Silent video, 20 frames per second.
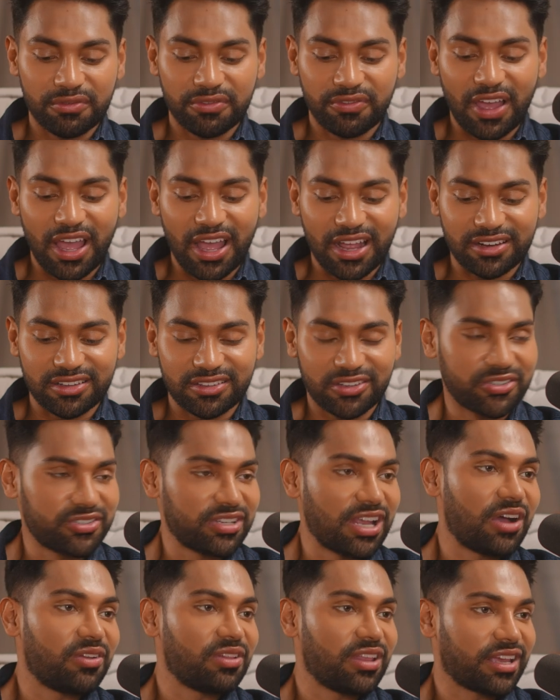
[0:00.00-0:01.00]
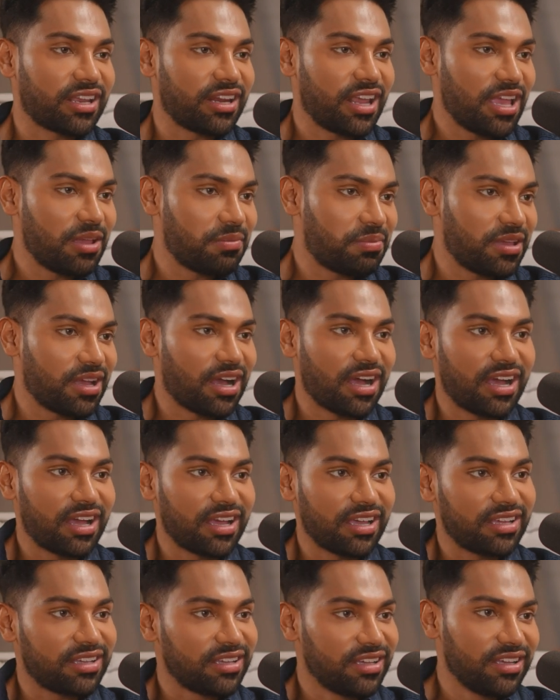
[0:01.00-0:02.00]
fact, there's now like an
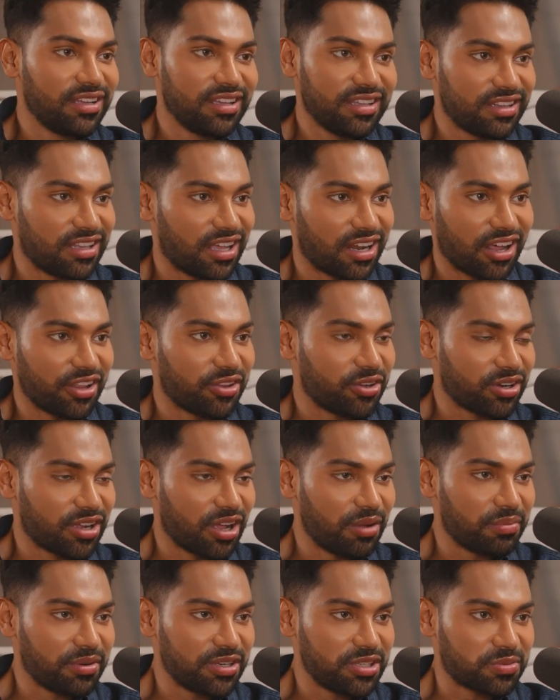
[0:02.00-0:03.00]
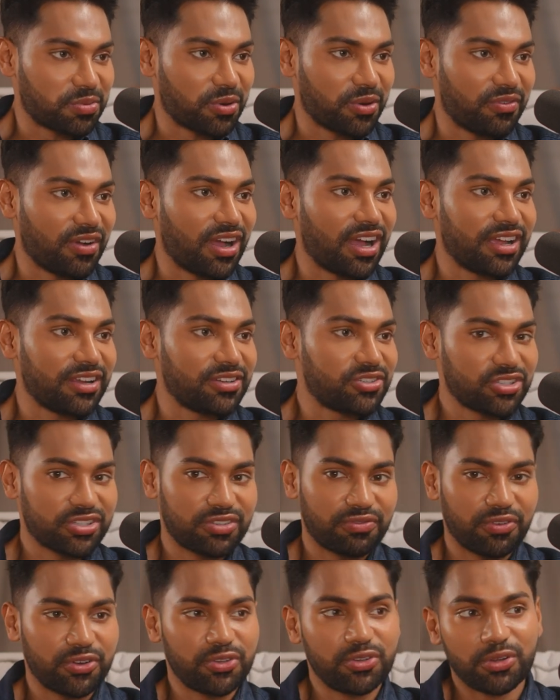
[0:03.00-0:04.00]
API that other companies provide
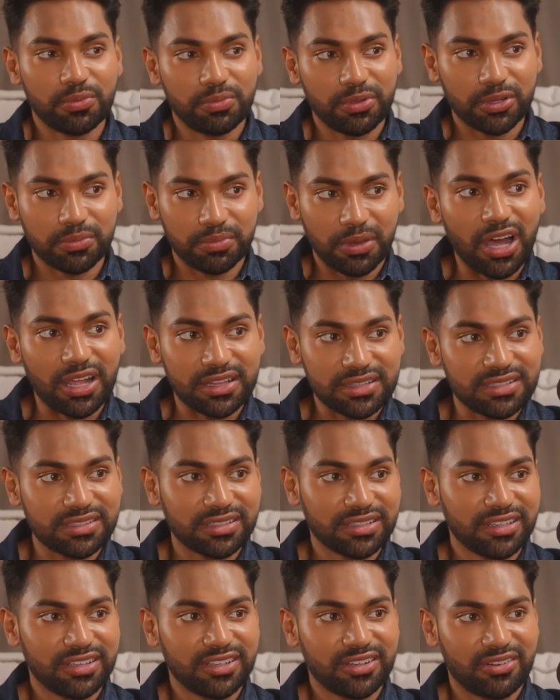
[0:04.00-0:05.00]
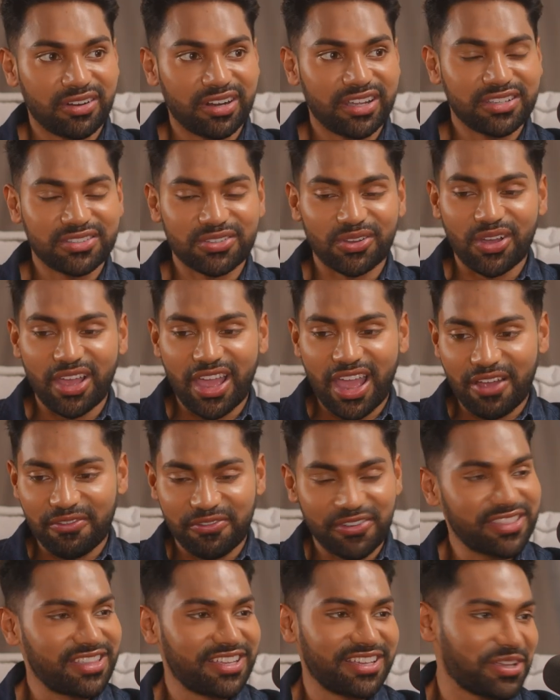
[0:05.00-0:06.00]
just for you to build bots, right? So
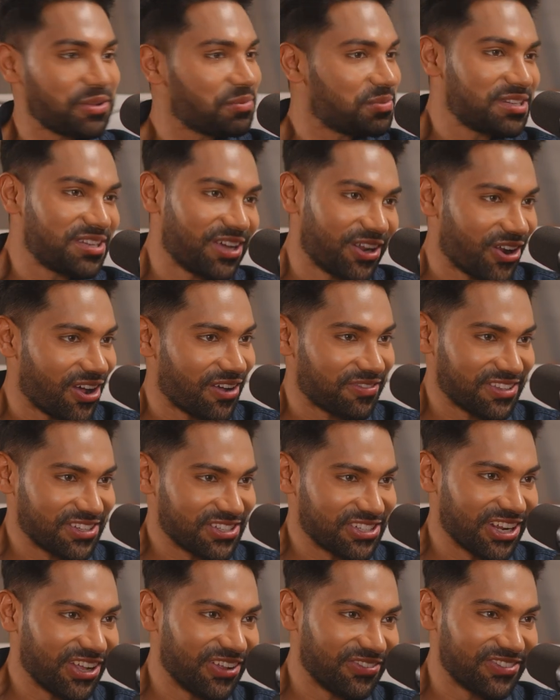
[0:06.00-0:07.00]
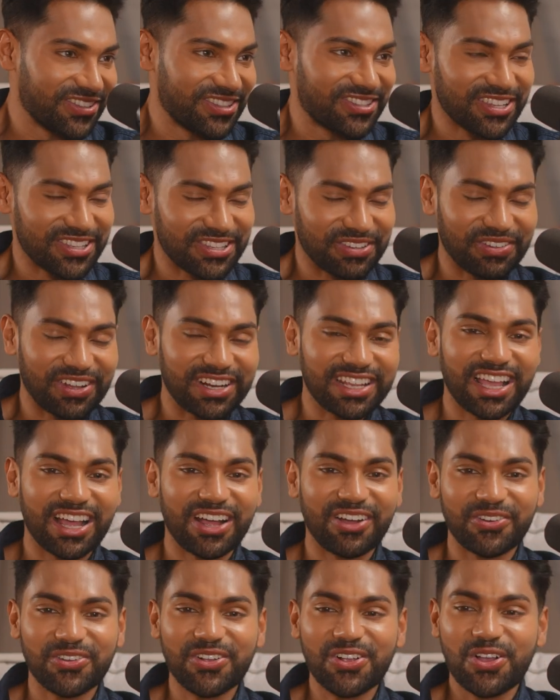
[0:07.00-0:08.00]
everything can be done off the shelf. It's funny
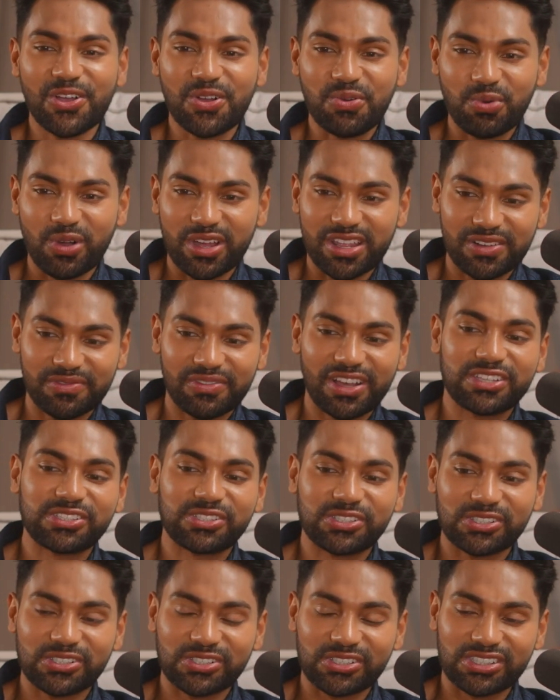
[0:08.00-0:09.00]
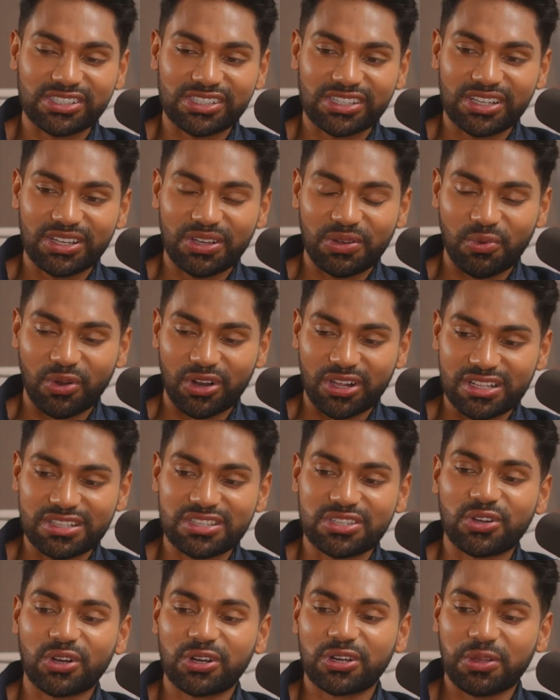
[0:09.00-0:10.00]
how what investors were
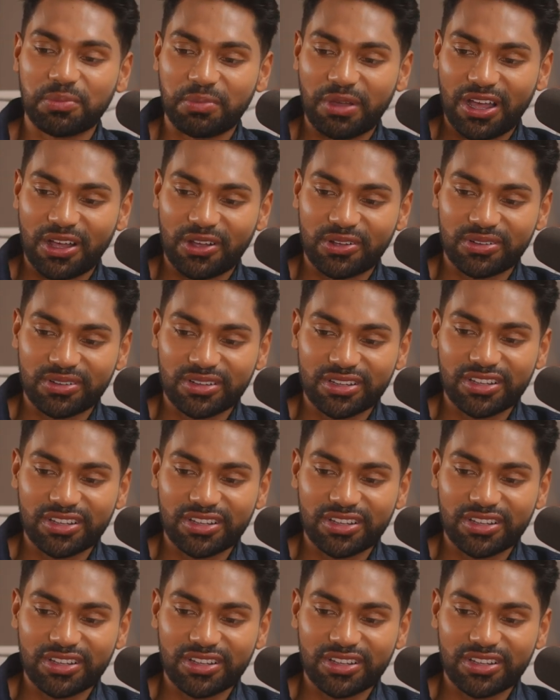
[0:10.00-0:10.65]
concerned about